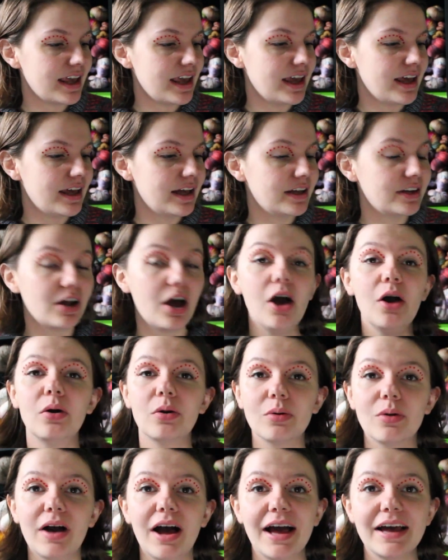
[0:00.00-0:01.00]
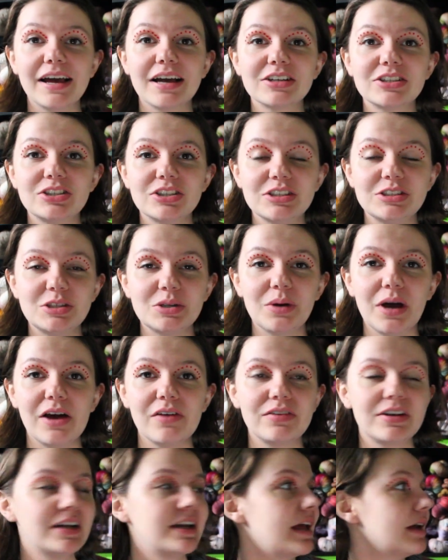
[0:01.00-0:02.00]
And oh, I actually do
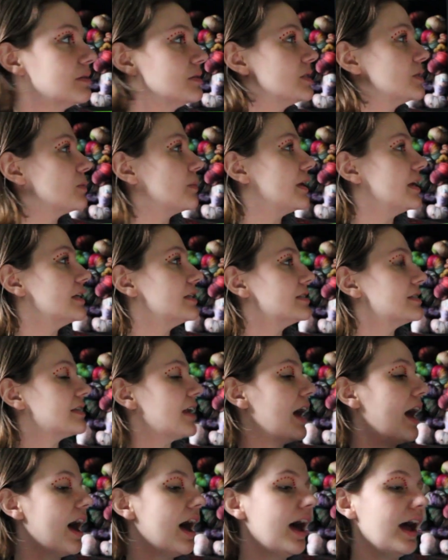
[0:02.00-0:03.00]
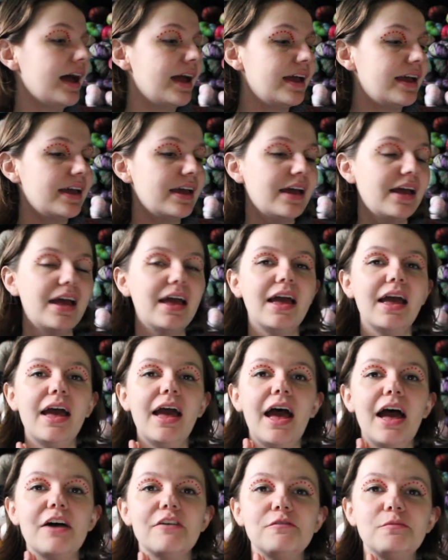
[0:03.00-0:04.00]
have an announcement. I
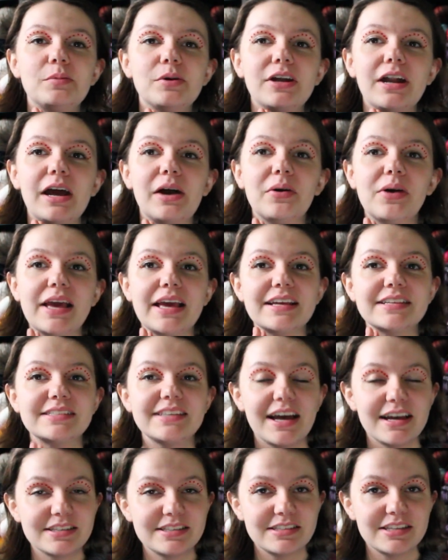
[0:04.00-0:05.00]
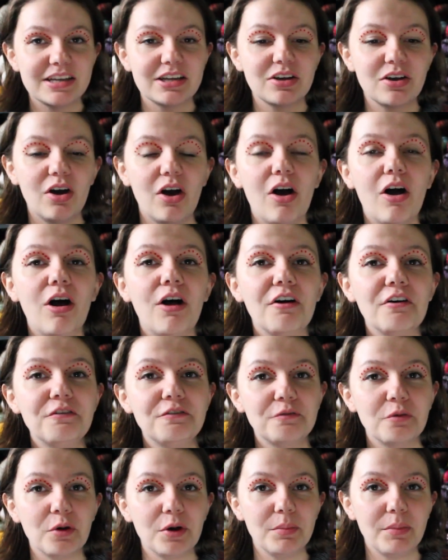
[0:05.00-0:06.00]
have put out a testing call
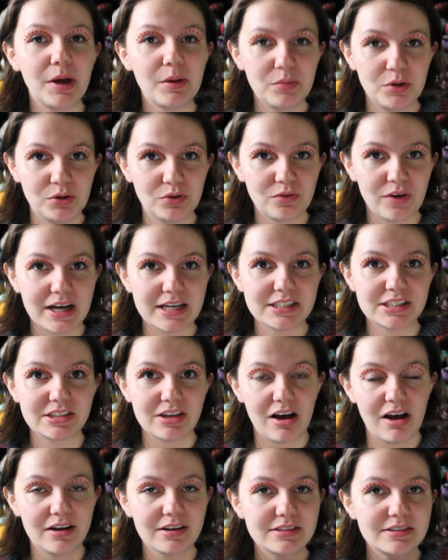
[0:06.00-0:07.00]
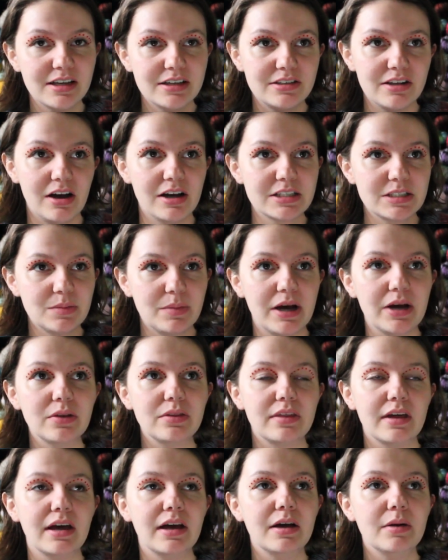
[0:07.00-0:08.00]
for my Moonrise socks. I talked
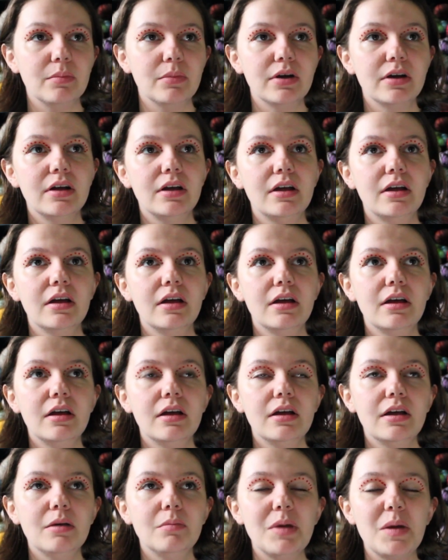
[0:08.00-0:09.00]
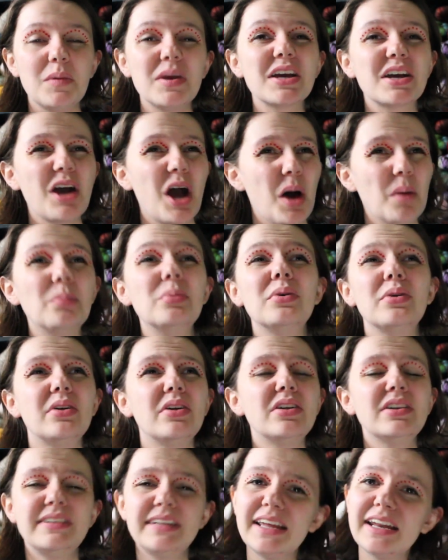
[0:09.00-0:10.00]
about them maybe a
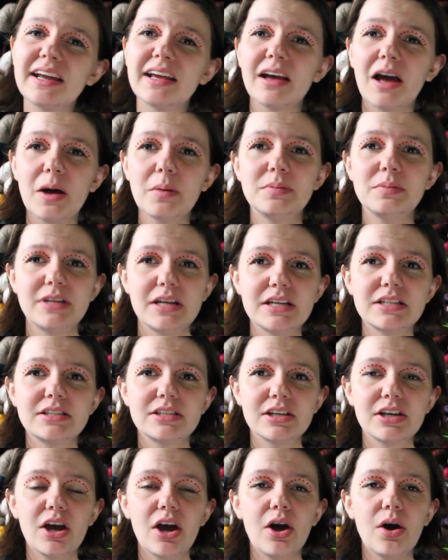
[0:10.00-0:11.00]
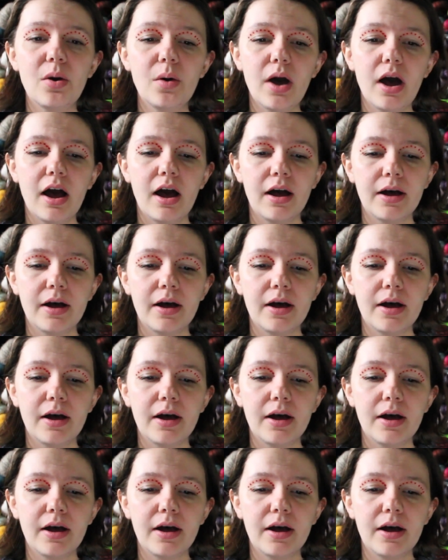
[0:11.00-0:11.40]
couple knitting updates ago.